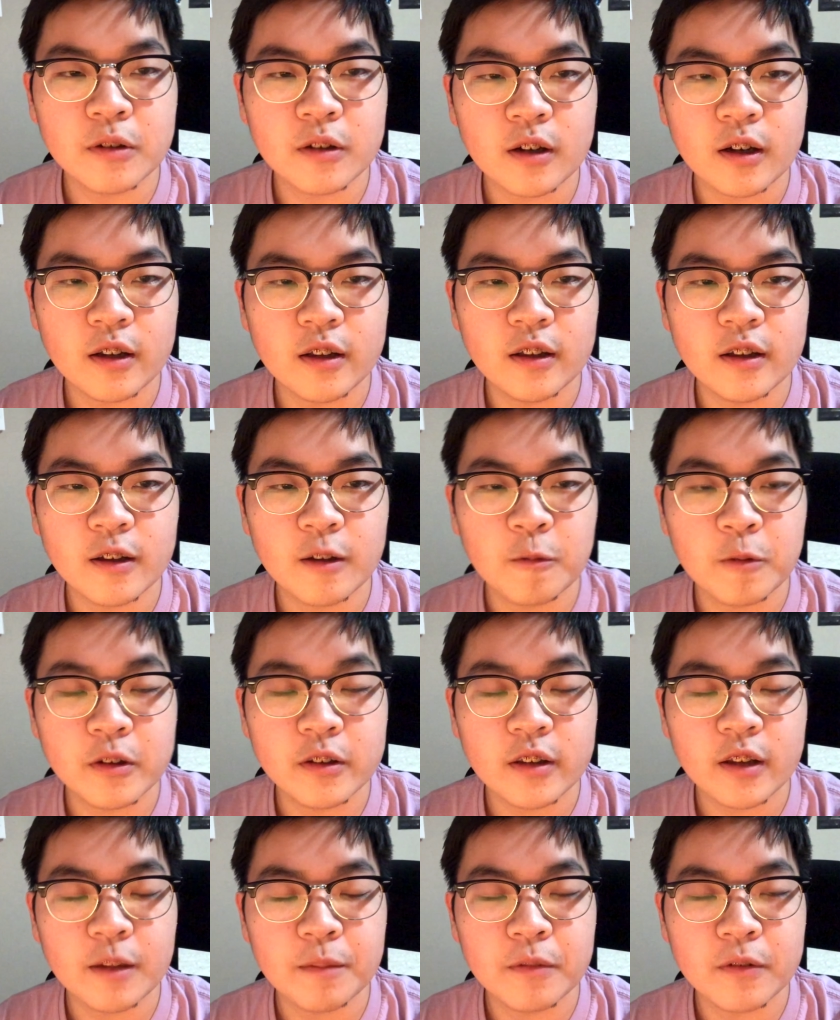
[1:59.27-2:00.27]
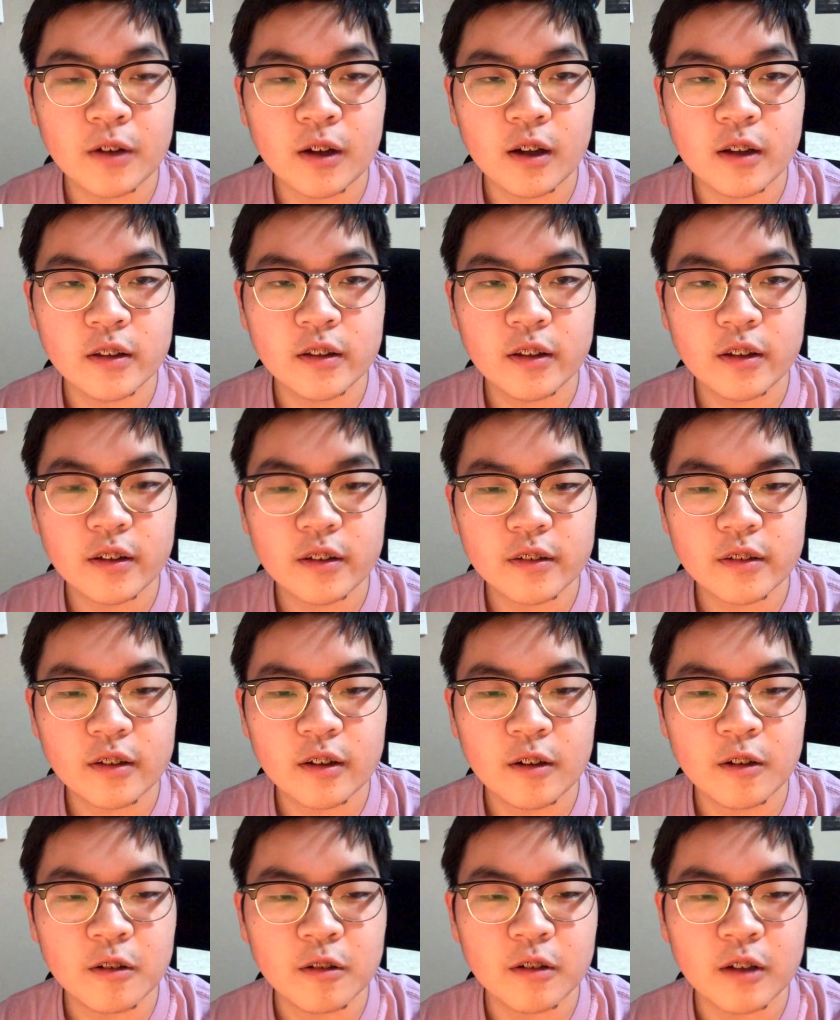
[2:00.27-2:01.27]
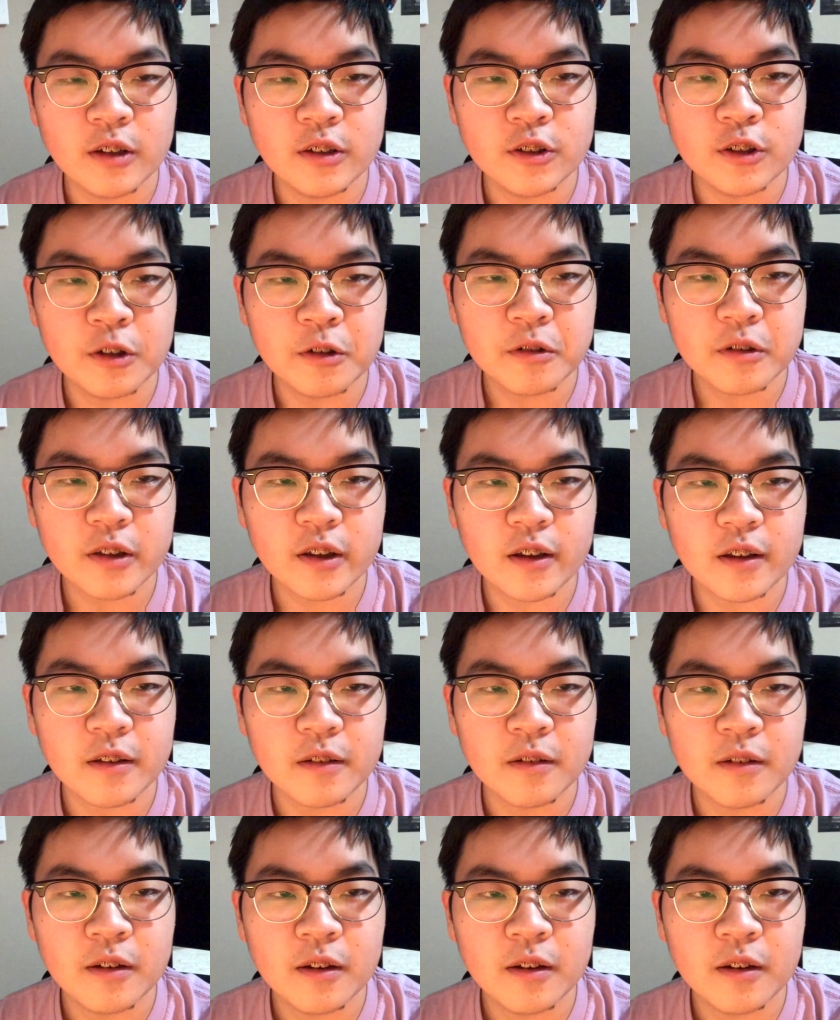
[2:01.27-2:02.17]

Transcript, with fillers: like one type of context or a joke and